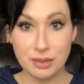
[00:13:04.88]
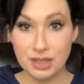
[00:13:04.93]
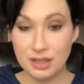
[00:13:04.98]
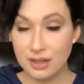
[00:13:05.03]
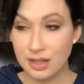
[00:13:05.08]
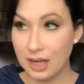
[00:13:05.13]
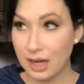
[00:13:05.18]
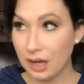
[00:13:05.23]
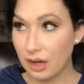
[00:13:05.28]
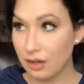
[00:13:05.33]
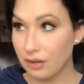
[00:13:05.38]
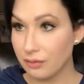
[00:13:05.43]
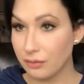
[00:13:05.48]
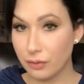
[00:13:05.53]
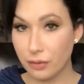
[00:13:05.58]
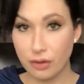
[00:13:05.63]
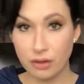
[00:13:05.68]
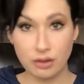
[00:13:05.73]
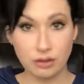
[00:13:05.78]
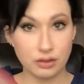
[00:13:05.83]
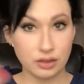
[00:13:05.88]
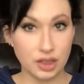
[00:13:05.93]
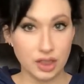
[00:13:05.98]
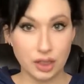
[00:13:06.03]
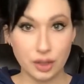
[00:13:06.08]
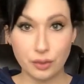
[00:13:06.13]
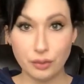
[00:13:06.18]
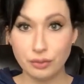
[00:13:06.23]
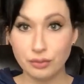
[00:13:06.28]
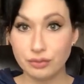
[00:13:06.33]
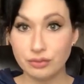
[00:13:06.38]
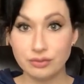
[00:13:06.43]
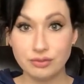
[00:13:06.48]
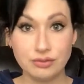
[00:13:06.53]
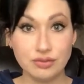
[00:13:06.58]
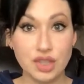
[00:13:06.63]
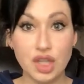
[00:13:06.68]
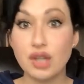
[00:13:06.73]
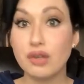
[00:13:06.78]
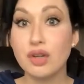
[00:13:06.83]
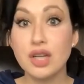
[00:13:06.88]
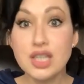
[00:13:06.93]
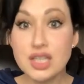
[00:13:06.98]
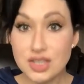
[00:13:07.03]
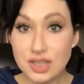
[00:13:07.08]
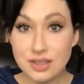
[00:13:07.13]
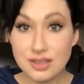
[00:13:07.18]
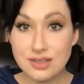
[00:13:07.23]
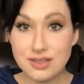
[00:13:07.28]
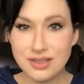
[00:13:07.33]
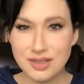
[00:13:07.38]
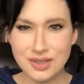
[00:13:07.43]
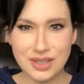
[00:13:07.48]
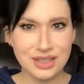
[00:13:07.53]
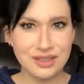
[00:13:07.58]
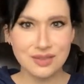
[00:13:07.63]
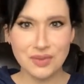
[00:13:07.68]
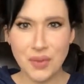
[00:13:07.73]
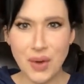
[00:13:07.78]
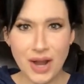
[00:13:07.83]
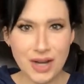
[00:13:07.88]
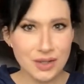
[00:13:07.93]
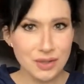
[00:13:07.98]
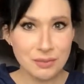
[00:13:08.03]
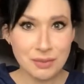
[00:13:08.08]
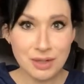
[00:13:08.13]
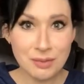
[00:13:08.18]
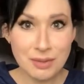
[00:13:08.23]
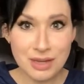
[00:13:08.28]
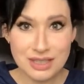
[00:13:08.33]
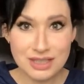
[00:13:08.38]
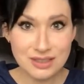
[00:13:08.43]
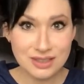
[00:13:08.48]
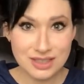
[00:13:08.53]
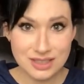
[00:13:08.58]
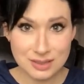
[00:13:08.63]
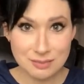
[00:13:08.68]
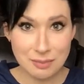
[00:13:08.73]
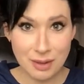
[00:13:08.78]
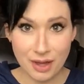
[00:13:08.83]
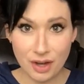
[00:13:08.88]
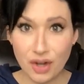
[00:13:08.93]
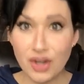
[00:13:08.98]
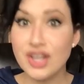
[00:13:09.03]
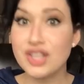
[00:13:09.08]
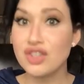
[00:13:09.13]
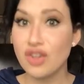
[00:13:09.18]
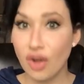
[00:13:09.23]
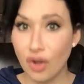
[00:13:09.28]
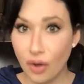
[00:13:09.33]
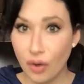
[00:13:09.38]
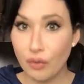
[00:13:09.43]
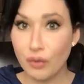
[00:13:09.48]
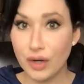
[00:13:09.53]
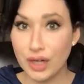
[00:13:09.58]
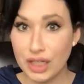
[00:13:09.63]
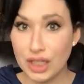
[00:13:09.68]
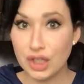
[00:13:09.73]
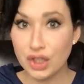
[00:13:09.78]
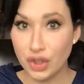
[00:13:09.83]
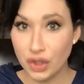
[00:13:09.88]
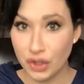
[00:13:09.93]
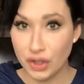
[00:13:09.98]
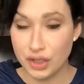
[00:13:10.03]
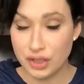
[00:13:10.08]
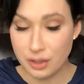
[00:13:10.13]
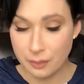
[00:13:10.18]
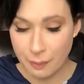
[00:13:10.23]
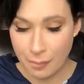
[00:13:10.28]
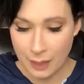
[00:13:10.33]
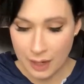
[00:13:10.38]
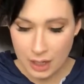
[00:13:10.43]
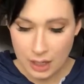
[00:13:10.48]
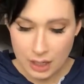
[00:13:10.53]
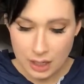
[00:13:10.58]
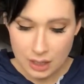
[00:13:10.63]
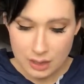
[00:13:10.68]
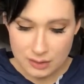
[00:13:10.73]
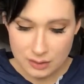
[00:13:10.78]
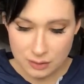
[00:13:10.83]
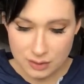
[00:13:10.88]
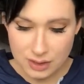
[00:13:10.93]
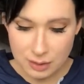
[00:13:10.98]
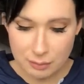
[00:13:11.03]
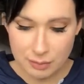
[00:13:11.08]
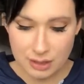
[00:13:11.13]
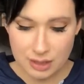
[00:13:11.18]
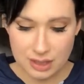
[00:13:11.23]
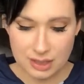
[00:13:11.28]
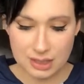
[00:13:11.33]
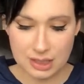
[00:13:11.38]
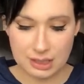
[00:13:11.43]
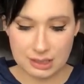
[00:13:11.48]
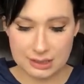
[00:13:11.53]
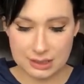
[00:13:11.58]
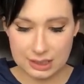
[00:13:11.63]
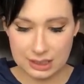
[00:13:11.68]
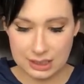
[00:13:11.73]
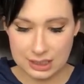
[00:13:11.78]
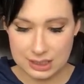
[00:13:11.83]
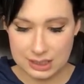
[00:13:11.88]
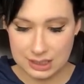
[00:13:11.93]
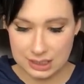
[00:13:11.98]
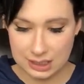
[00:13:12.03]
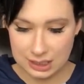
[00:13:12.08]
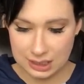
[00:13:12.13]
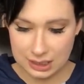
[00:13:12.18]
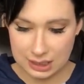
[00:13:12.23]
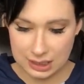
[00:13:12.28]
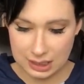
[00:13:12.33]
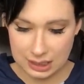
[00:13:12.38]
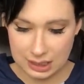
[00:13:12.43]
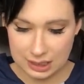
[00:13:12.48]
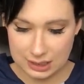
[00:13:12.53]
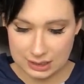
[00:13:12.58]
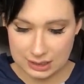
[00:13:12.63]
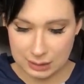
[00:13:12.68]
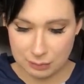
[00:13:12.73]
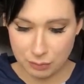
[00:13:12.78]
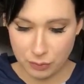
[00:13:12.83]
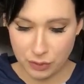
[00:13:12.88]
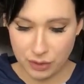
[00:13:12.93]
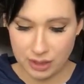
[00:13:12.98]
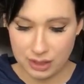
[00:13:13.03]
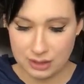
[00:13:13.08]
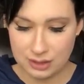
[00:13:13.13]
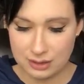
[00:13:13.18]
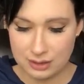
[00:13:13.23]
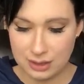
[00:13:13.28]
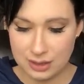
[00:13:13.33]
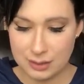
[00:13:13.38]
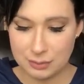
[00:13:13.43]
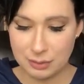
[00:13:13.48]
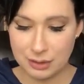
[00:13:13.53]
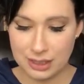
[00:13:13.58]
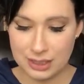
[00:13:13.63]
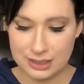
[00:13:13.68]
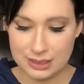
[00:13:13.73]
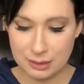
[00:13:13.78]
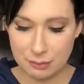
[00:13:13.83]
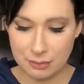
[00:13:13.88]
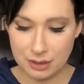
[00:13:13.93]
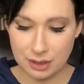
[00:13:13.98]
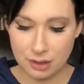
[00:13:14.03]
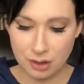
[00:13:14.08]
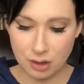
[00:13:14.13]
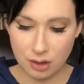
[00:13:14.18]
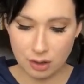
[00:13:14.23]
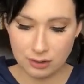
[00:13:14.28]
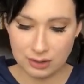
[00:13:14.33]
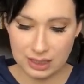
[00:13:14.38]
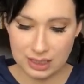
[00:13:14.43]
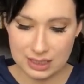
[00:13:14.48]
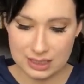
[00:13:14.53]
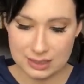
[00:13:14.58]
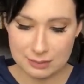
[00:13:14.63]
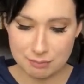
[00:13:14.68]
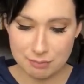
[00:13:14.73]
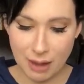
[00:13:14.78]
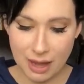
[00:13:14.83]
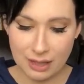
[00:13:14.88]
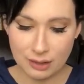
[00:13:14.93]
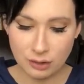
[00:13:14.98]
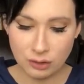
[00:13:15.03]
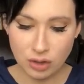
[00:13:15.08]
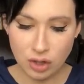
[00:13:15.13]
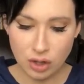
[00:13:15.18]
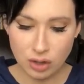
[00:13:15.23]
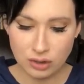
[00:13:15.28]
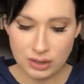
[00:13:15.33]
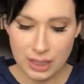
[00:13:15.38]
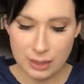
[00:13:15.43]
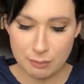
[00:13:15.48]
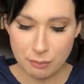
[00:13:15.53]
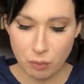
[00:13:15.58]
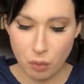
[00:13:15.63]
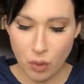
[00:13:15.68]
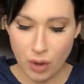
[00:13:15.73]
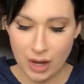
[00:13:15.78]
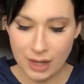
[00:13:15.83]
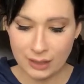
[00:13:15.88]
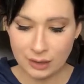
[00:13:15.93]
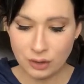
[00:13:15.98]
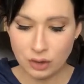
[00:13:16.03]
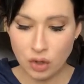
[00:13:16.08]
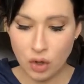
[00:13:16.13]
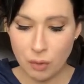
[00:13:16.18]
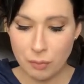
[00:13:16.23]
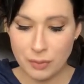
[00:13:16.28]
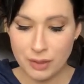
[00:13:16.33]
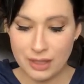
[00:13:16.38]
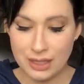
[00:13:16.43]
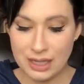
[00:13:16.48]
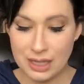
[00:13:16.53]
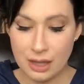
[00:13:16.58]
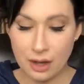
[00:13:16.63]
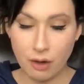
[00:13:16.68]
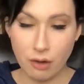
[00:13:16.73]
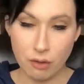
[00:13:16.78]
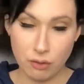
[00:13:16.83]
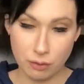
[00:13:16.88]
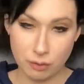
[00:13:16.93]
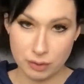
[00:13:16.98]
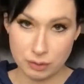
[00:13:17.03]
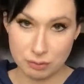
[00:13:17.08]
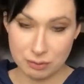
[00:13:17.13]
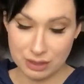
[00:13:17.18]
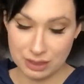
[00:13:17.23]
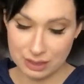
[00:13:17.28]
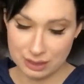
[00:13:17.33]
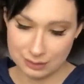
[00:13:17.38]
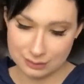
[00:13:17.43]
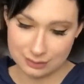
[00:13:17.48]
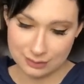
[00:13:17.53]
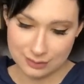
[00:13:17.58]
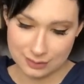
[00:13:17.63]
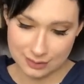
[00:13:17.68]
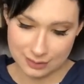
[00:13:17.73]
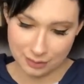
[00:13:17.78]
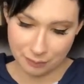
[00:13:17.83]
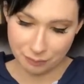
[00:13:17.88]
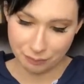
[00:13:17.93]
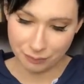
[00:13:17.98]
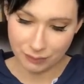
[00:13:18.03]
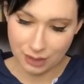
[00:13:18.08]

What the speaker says: been there for, you know, generations, they're like, why do you want to make this better? It's already good. So some of the things that he did is he put into his place something called his Bando de Buen Gobernero, which means